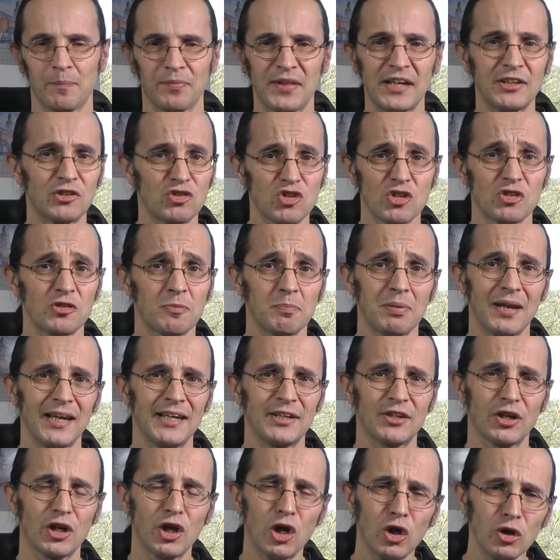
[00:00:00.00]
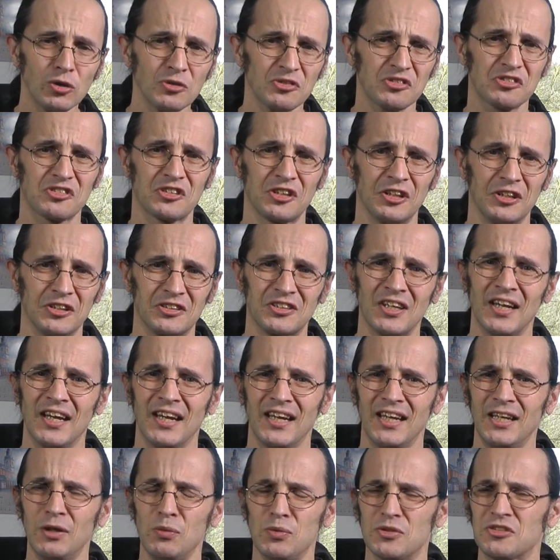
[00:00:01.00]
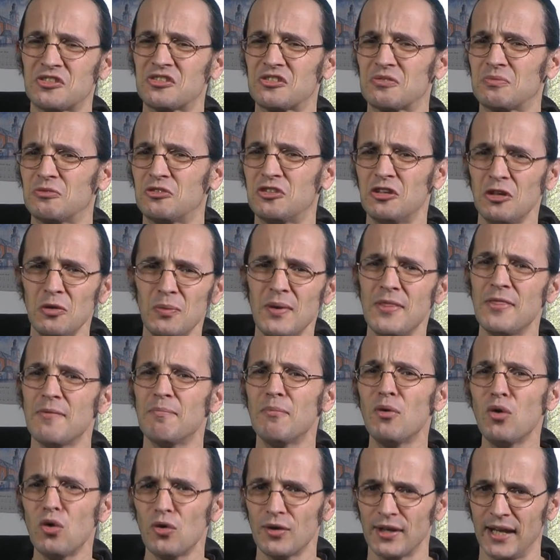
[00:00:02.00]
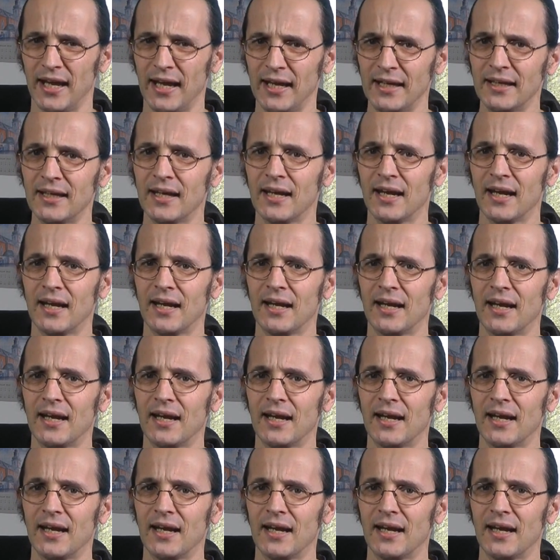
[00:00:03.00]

They'd just played a concert, it was 2 in the morning,